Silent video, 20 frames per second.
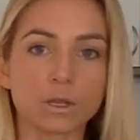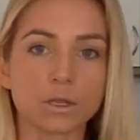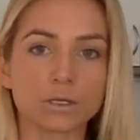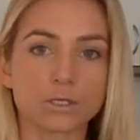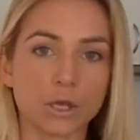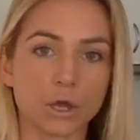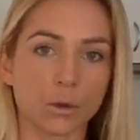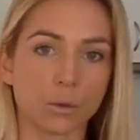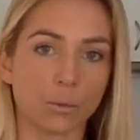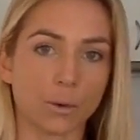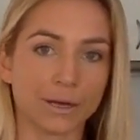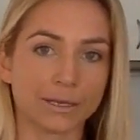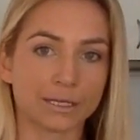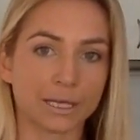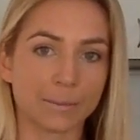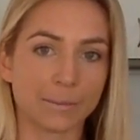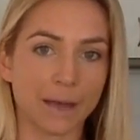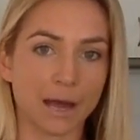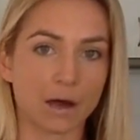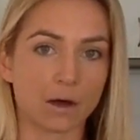So weighed
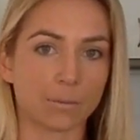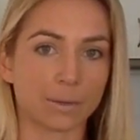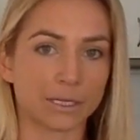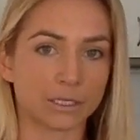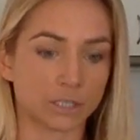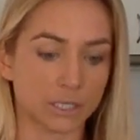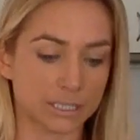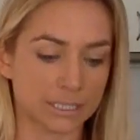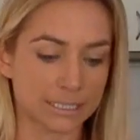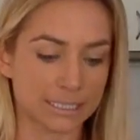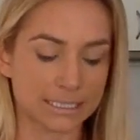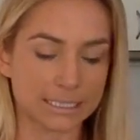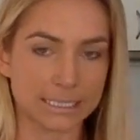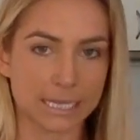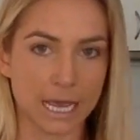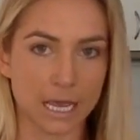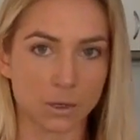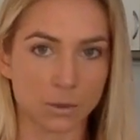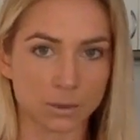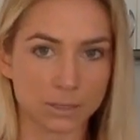them out on my trusty
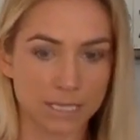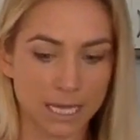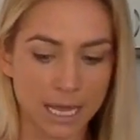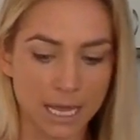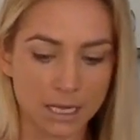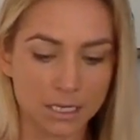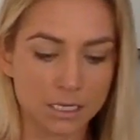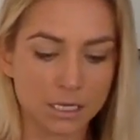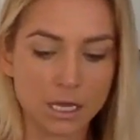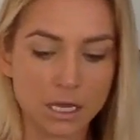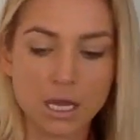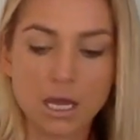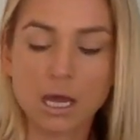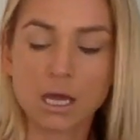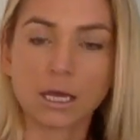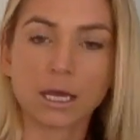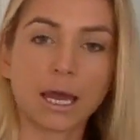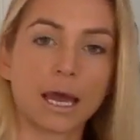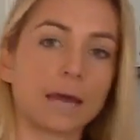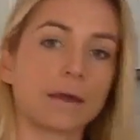scales there.
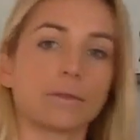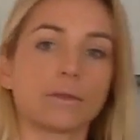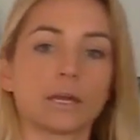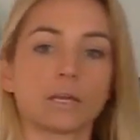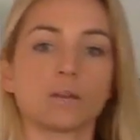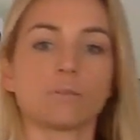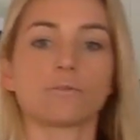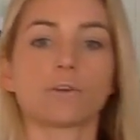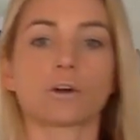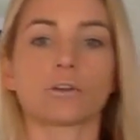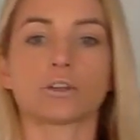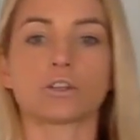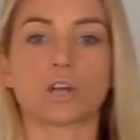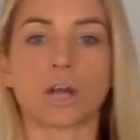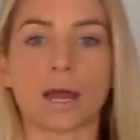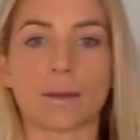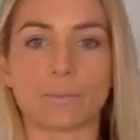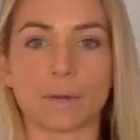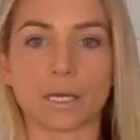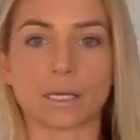Okay, then you've got the
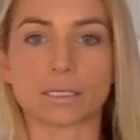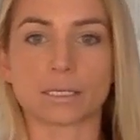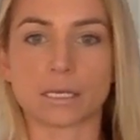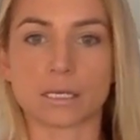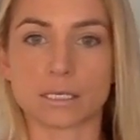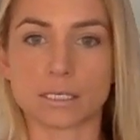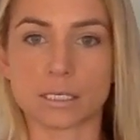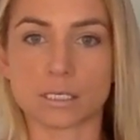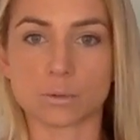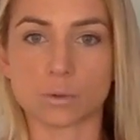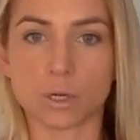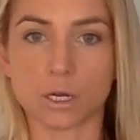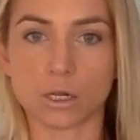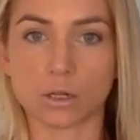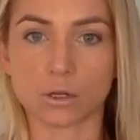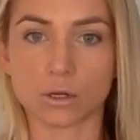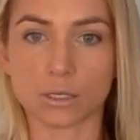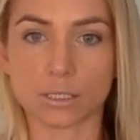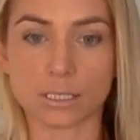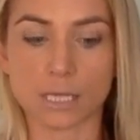dry mix. So this is what it
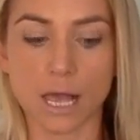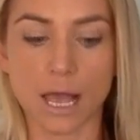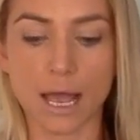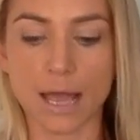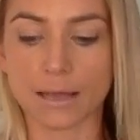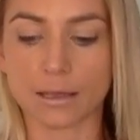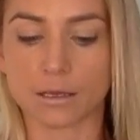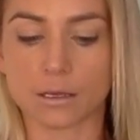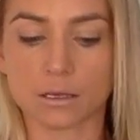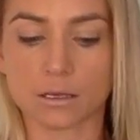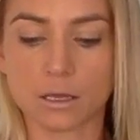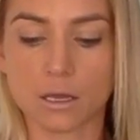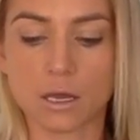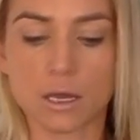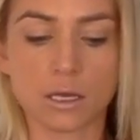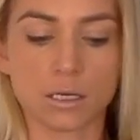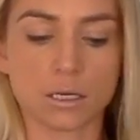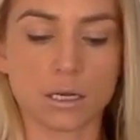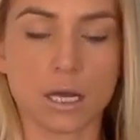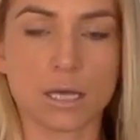looks like.
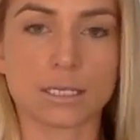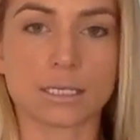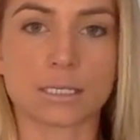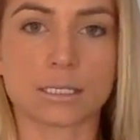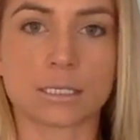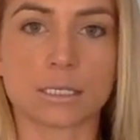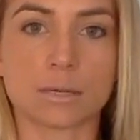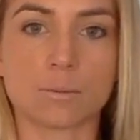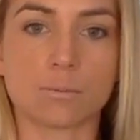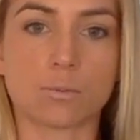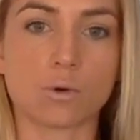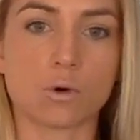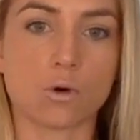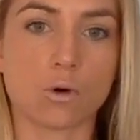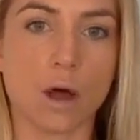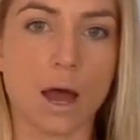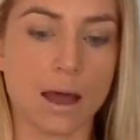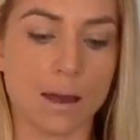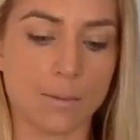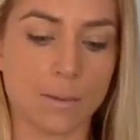Nice and simple.
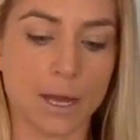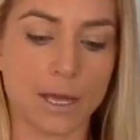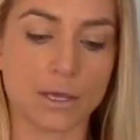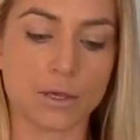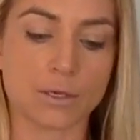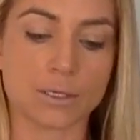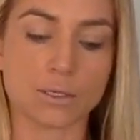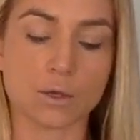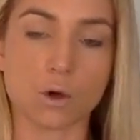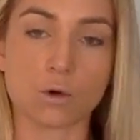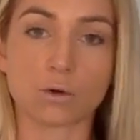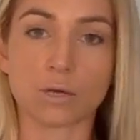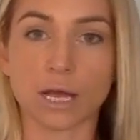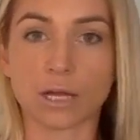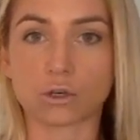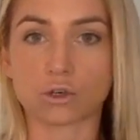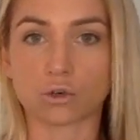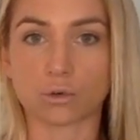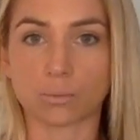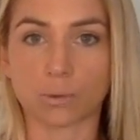I use all
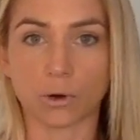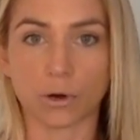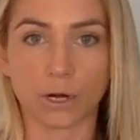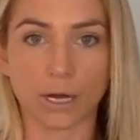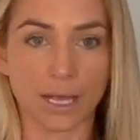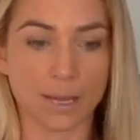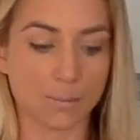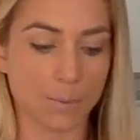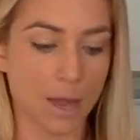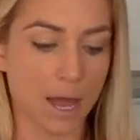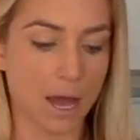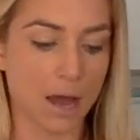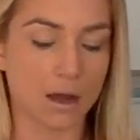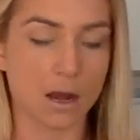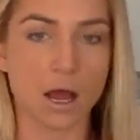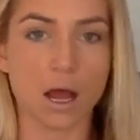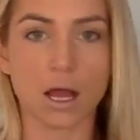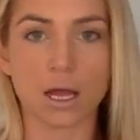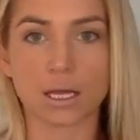natural protein powder.